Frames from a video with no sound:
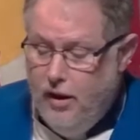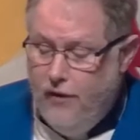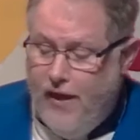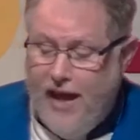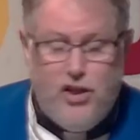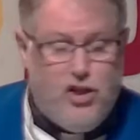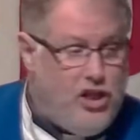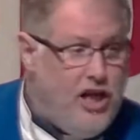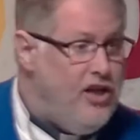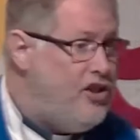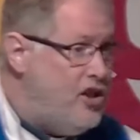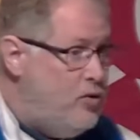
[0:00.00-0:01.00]
that
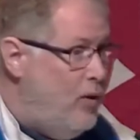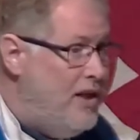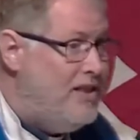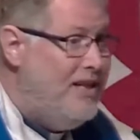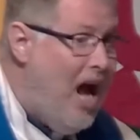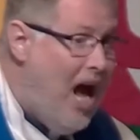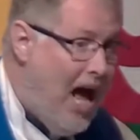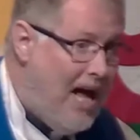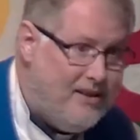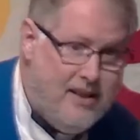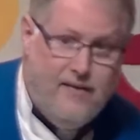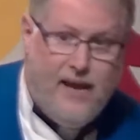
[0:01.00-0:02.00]
Jesus was
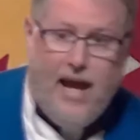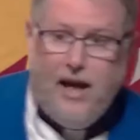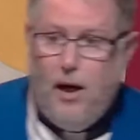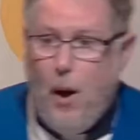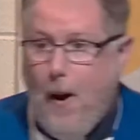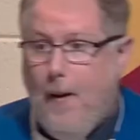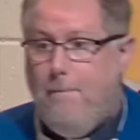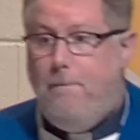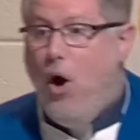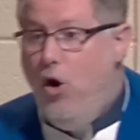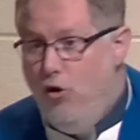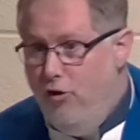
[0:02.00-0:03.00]
not, and then
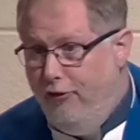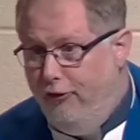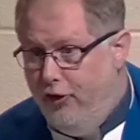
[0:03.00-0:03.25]
poof,